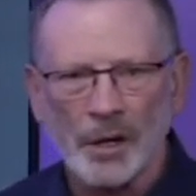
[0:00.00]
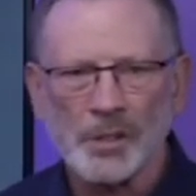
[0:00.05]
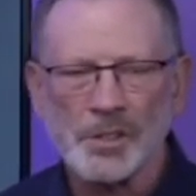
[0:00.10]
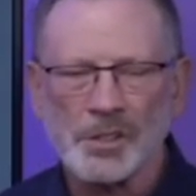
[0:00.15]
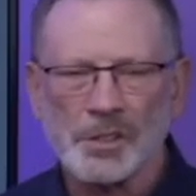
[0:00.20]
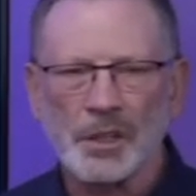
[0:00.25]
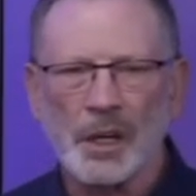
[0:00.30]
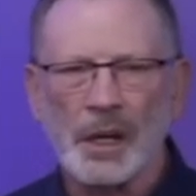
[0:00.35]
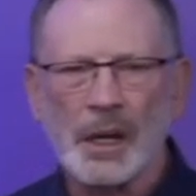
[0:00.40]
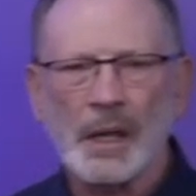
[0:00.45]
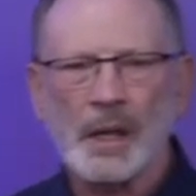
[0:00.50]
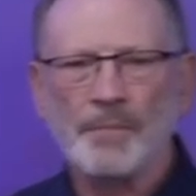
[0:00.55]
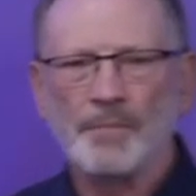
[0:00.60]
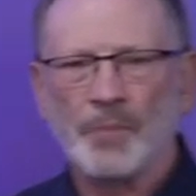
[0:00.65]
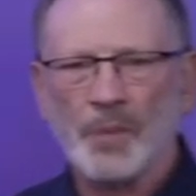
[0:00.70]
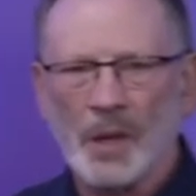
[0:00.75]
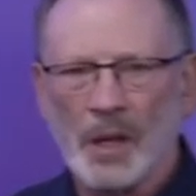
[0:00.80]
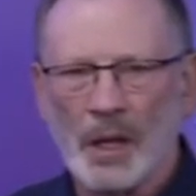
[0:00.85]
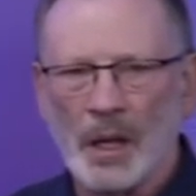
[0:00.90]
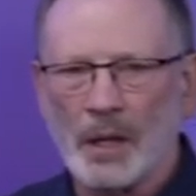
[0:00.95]
study,
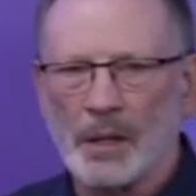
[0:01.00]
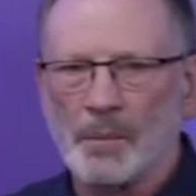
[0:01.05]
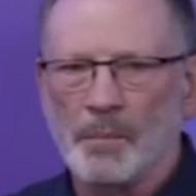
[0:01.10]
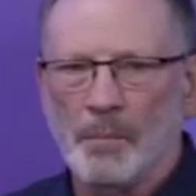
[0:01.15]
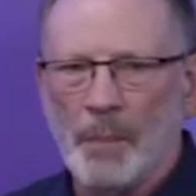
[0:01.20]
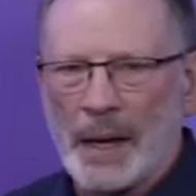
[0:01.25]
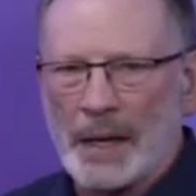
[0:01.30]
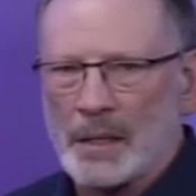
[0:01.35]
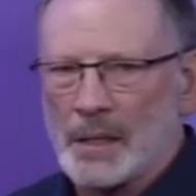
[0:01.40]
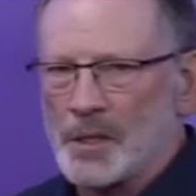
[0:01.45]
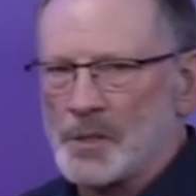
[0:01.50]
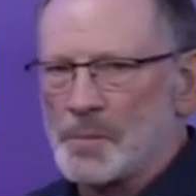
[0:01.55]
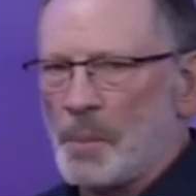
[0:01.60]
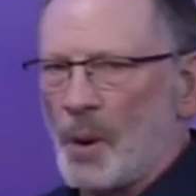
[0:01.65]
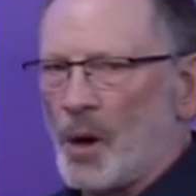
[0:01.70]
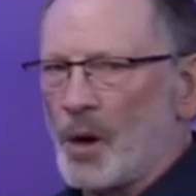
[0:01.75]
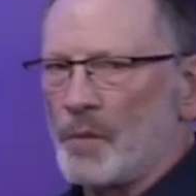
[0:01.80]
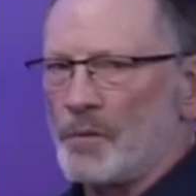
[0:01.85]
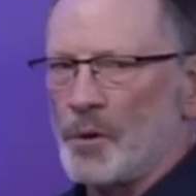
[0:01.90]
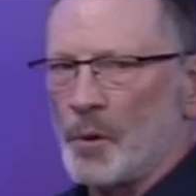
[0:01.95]
uh, make this
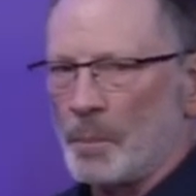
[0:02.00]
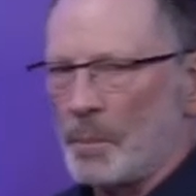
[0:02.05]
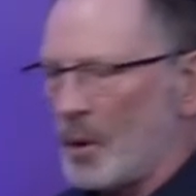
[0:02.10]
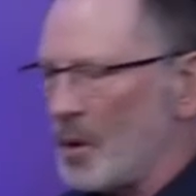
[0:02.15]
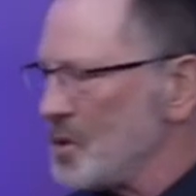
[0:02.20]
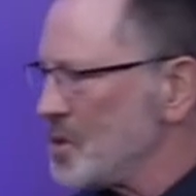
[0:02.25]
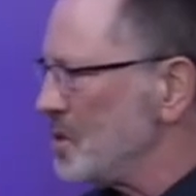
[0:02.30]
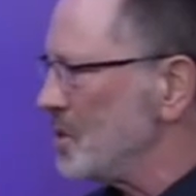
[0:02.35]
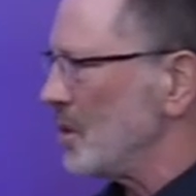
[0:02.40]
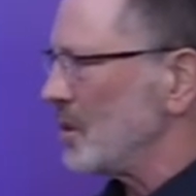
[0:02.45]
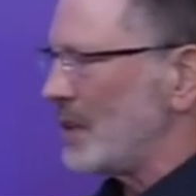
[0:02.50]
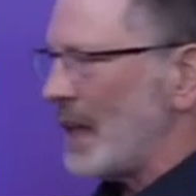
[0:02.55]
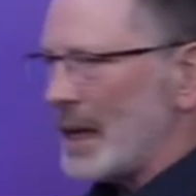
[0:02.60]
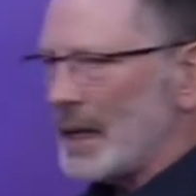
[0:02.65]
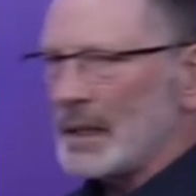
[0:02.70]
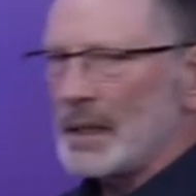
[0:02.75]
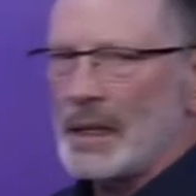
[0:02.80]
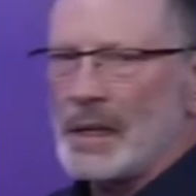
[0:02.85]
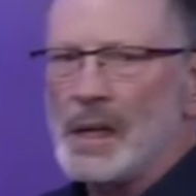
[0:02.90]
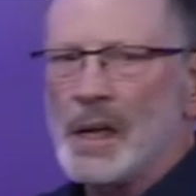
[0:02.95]
part of your personal
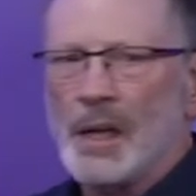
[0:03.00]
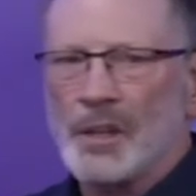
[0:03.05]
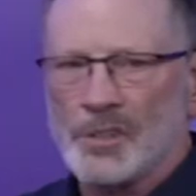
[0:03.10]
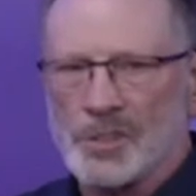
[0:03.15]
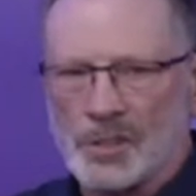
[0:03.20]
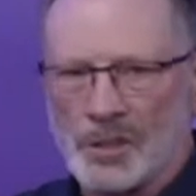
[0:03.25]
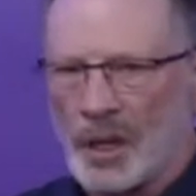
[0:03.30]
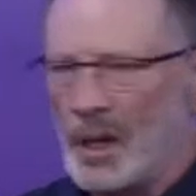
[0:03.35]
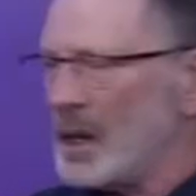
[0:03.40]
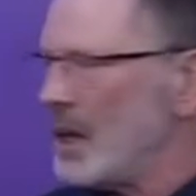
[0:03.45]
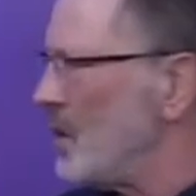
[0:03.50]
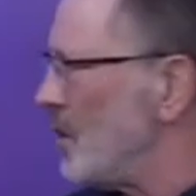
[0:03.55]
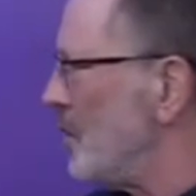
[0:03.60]
daily study or